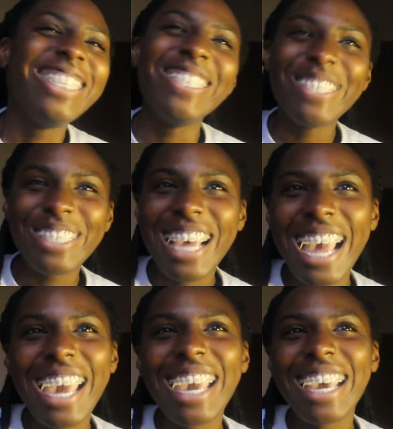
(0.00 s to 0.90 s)
You
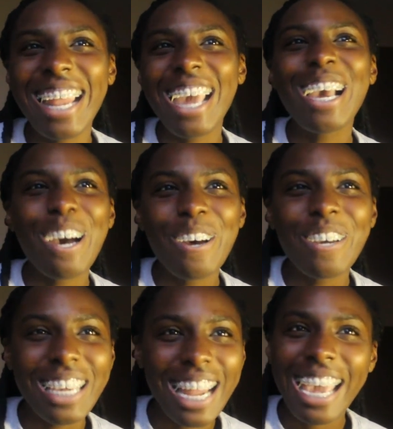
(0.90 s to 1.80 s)
say, can
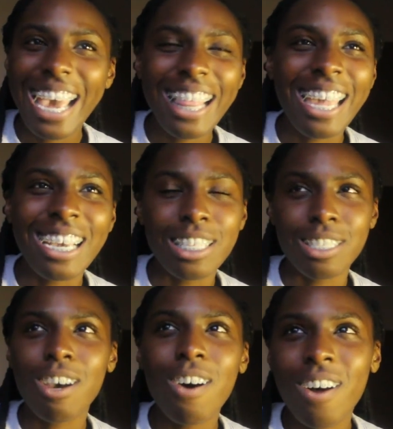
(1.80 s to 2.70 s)
I get like a
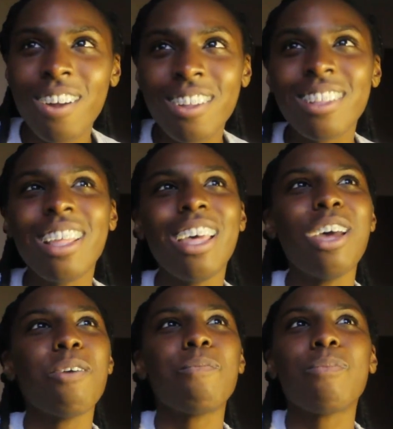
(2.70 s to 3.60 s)
tall
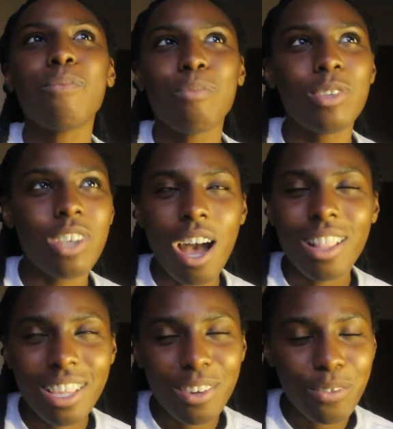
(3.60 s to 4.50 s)

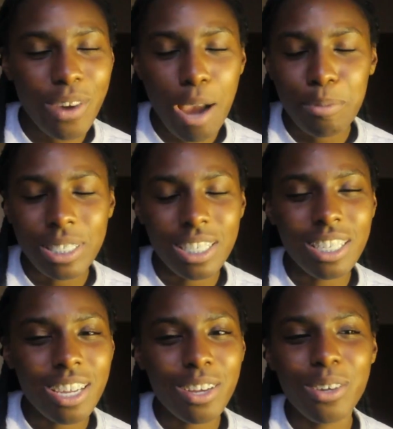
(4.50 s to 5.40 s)
chocolate
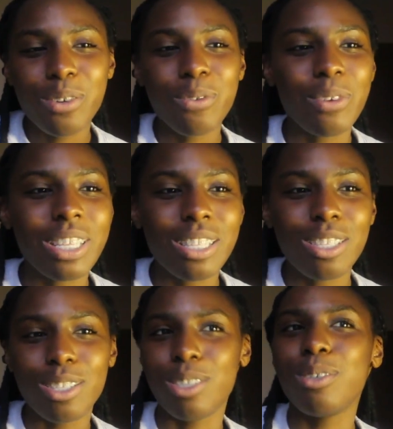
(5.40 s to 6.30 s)
frappuccino with
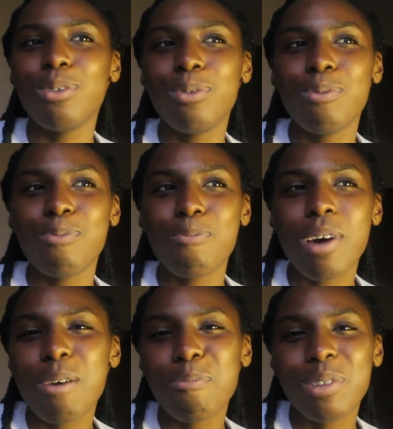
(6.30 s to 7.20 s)
2
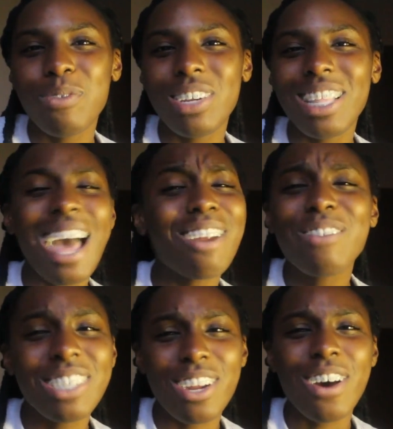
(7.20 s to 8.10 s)
pumps of vanilla? I don't
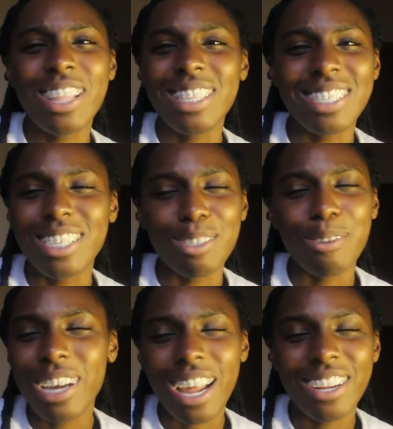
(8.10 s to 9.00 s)
really know how these things
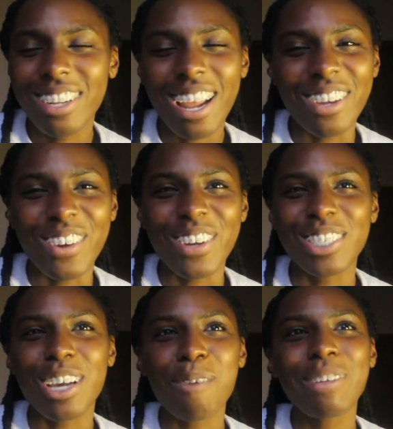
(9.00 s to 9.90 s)
work. I don't go to
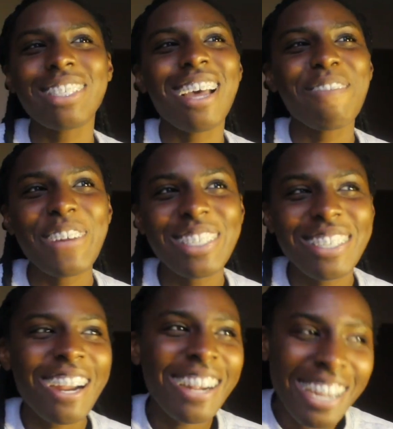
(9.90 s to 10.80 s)
Starbucks that much,
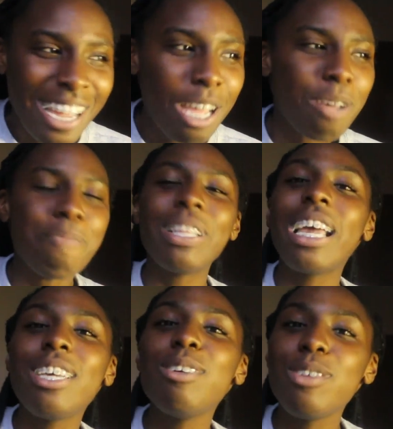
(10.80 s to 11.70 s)
sorry. But
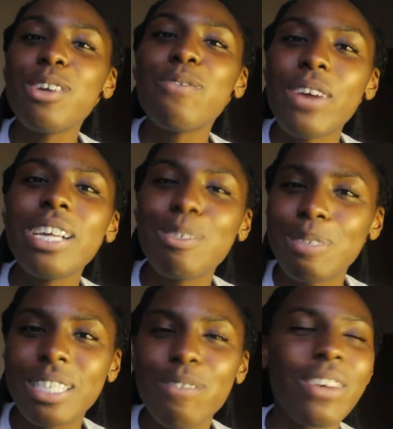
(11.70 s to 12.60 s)
like, you're very
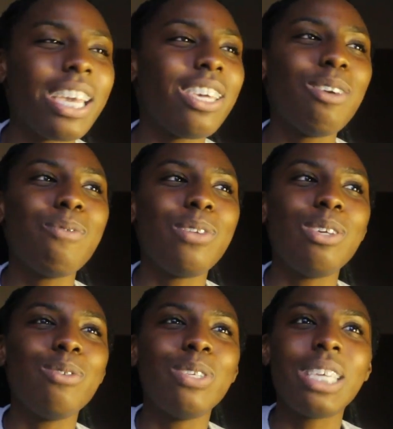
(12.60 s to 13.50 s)
specific.
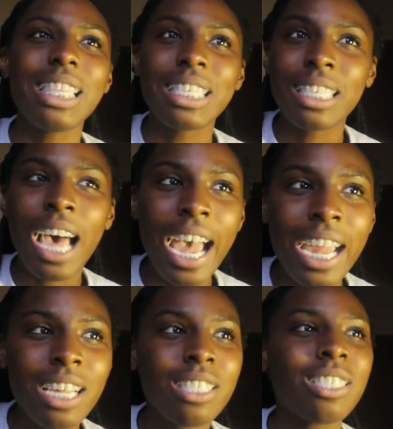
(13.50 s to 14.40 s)
You say the
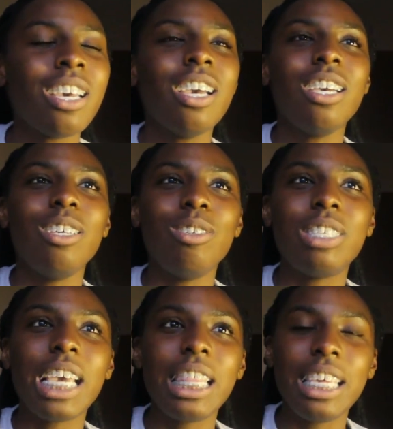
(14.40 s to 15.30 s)
size, you
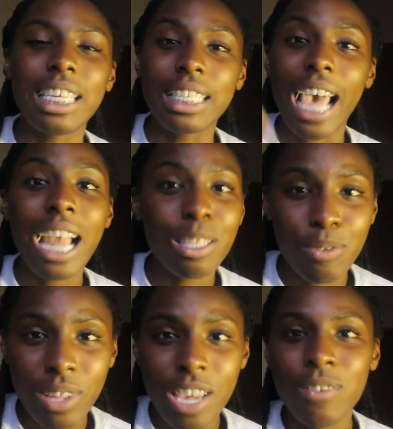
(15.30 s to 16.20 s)
say the exact
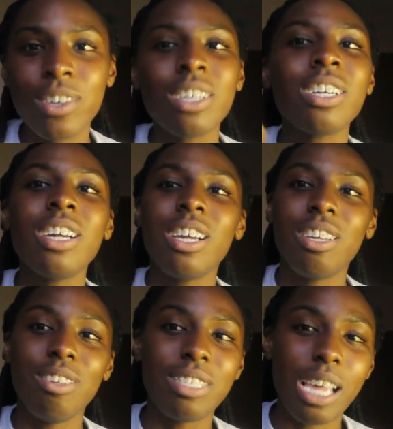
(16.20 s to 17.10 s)
flavor,
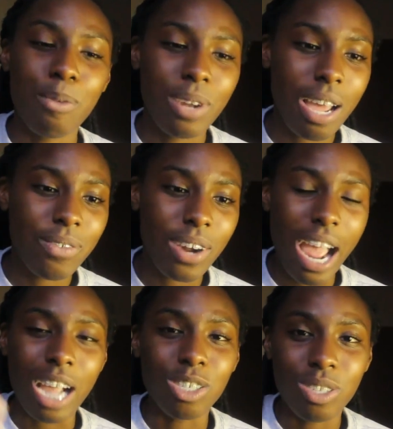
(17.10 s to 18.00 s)
you say whatever
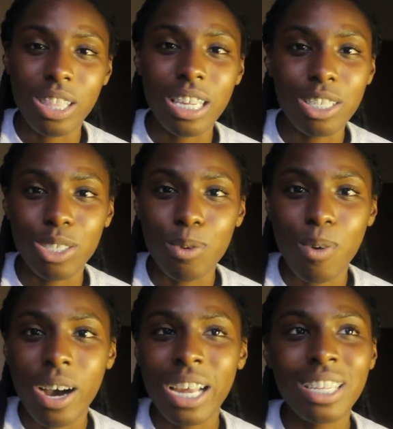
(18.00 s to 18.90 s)
extra things you
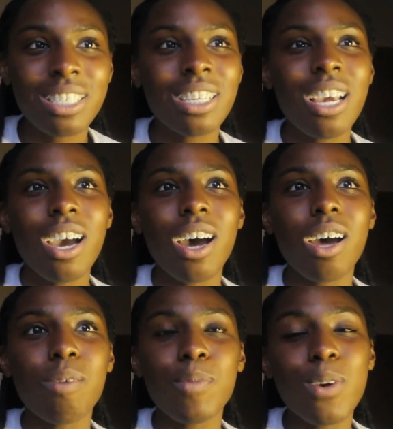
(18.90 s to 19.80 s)
want,
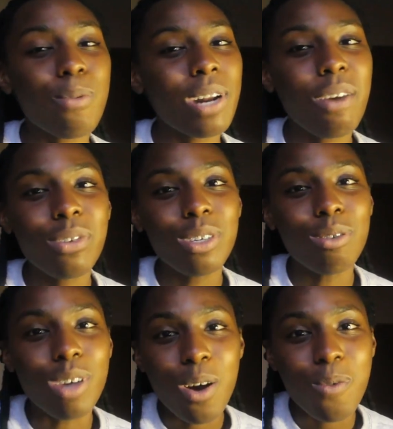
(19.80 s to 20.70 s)
or whatever
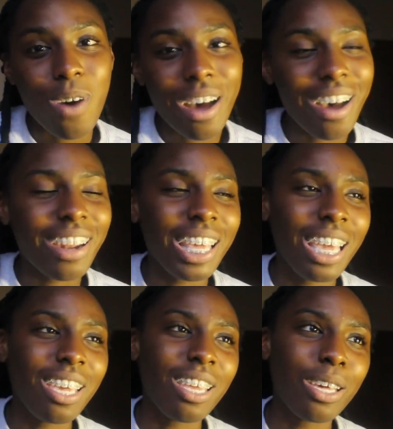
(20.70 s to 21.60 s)
you don't want on
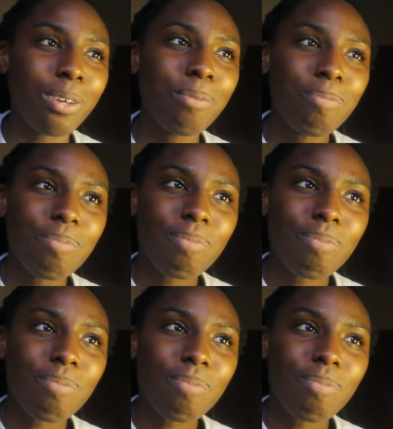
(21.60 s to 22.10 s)
it, you know?